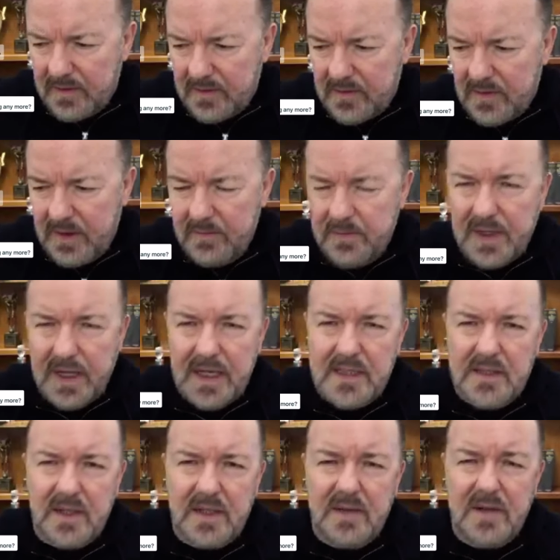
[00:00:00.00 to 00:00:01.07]
Dream
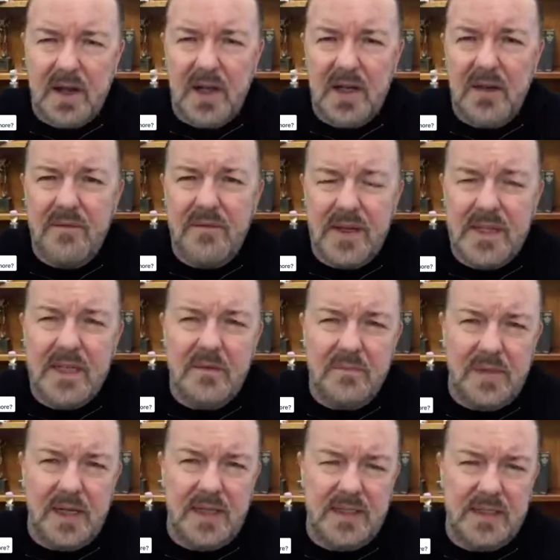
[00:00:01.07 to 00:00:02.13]
place. I like
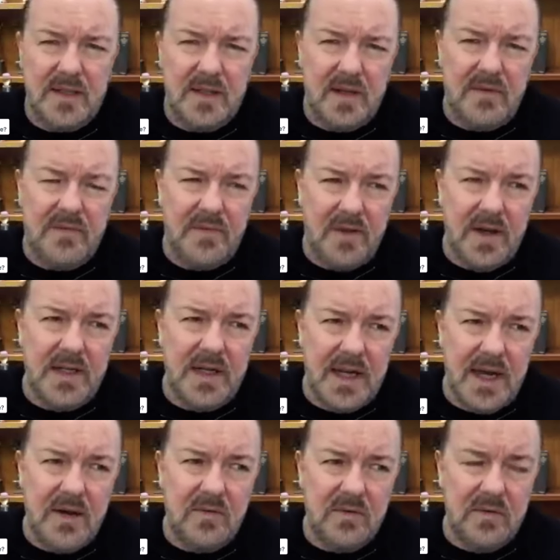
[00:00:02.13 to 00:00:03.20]
visiting places. I like finding
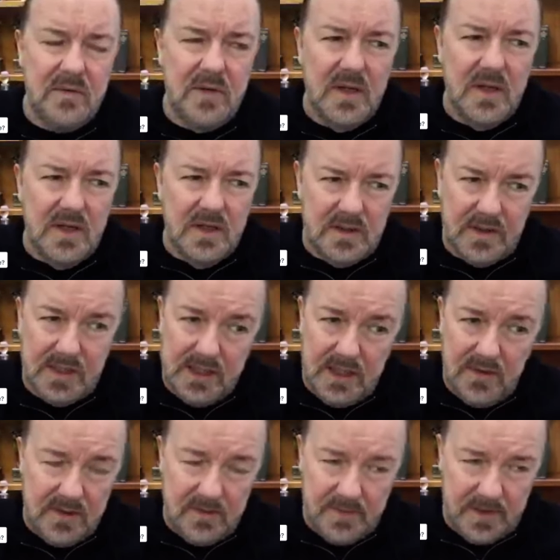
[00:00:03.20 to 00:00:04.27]
out. So there's
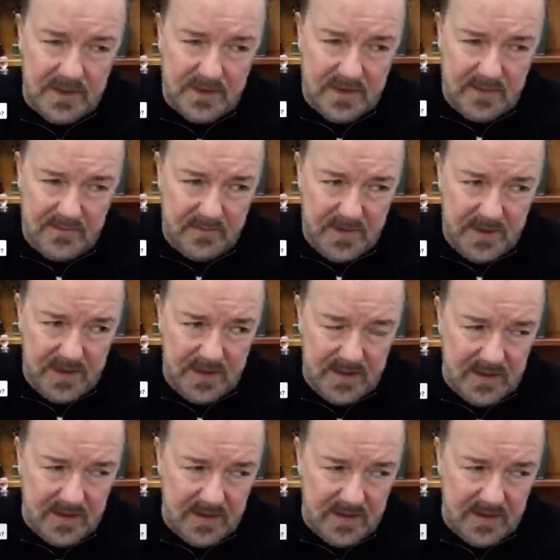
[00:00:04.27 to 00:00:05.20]
loads of places I haven't been.